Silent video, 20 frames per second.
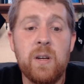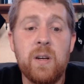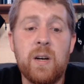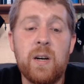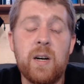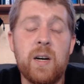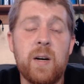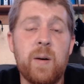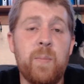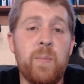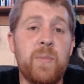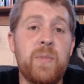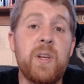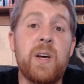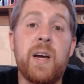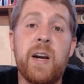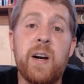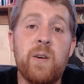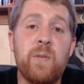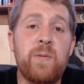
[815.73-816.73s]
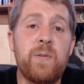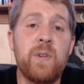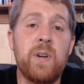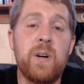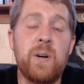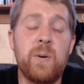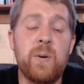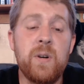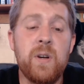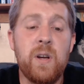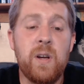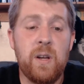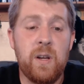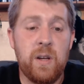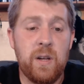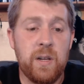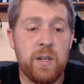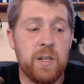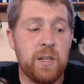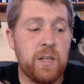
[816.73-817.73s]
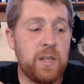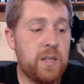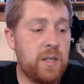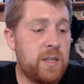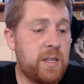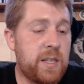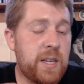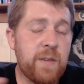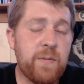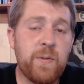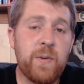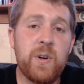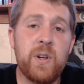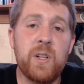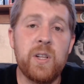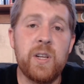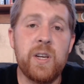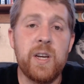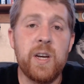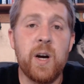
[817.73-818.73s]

The airflow, definitely